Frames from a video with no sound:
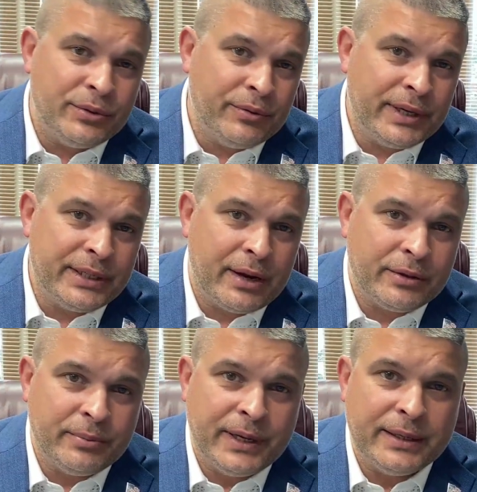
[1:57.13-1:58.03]
you can reach
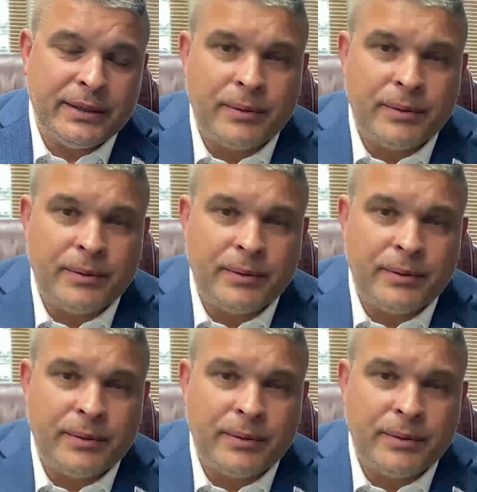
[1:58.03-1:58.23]
out to me at